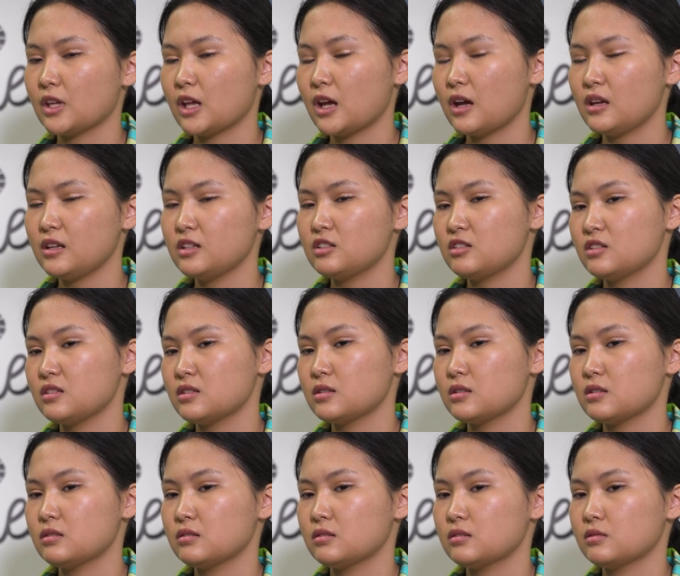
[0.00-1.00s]
I
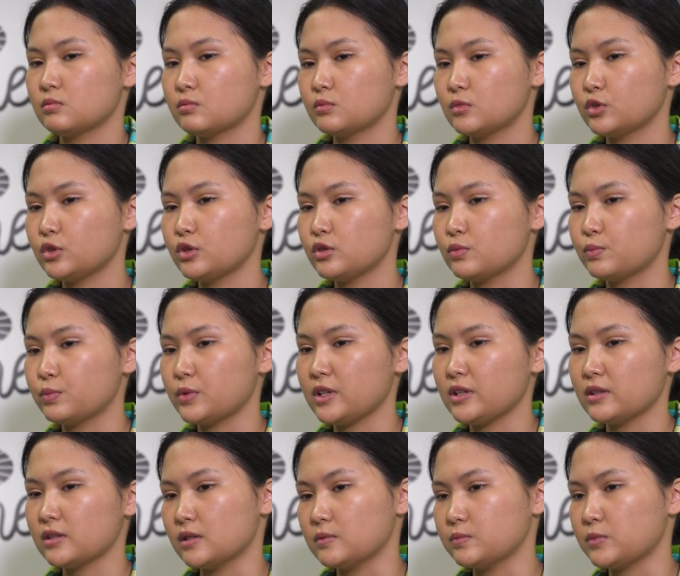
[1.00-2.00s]
just want to
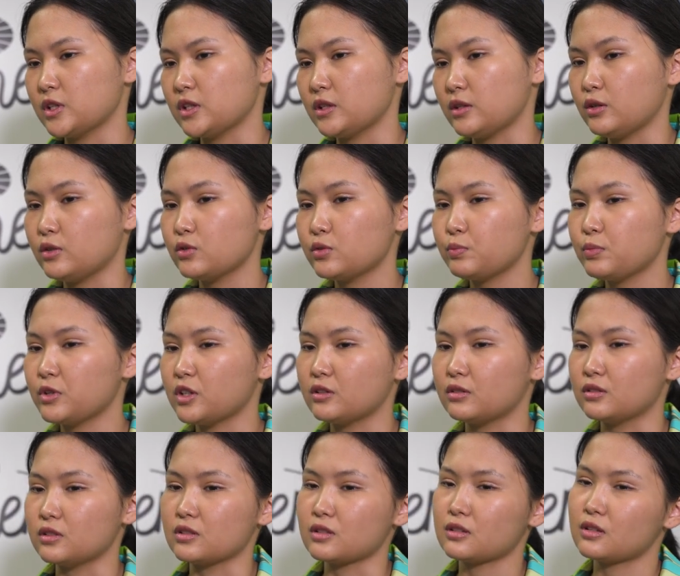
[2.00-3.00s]
play something new
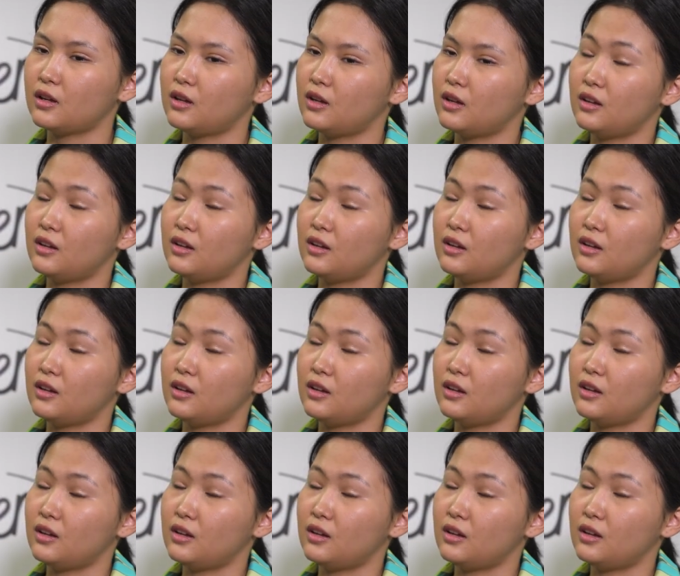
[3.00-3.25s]
because,